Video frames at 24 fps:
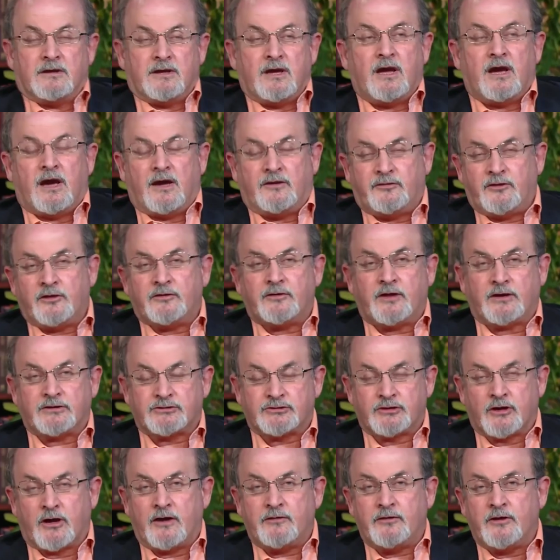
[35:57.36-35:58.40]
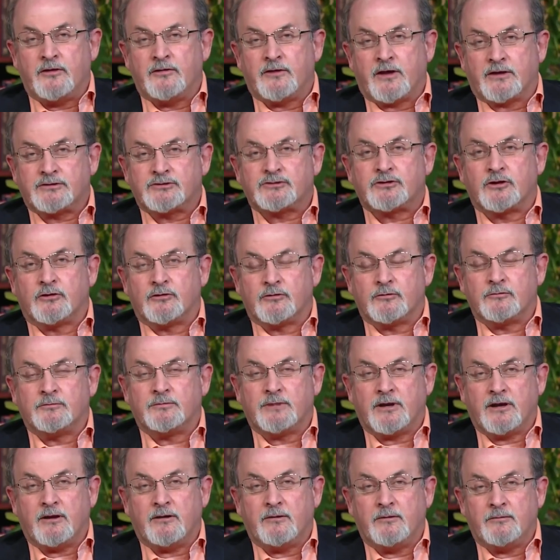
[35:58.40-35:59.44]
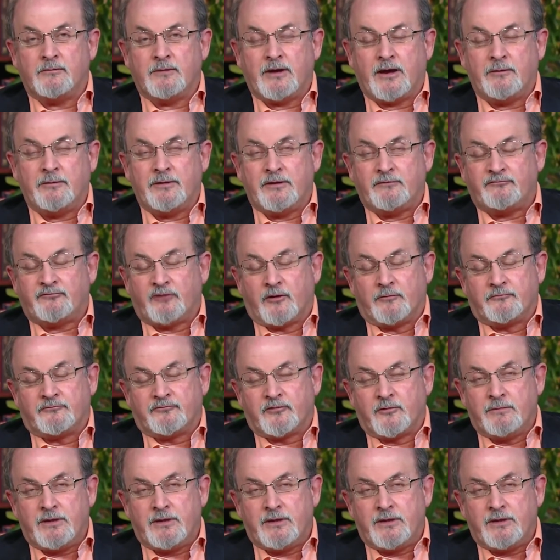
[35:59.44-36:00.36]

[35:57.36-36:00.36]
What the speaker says: Yeah, I think that's so. I think that's so. But I mean, for